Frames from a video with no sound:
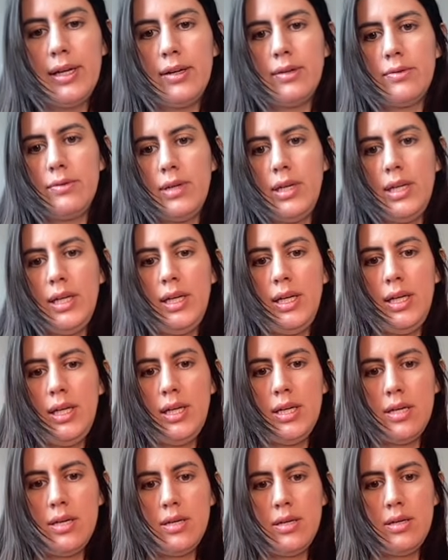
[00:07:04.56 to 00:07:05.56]
really
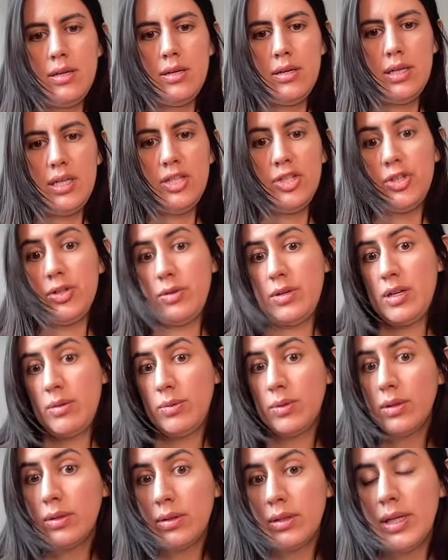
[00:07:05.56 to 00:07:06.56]

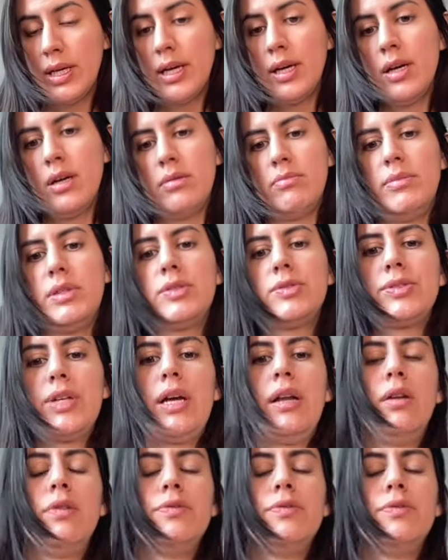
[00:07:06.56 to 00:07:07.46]
enjoyable because I love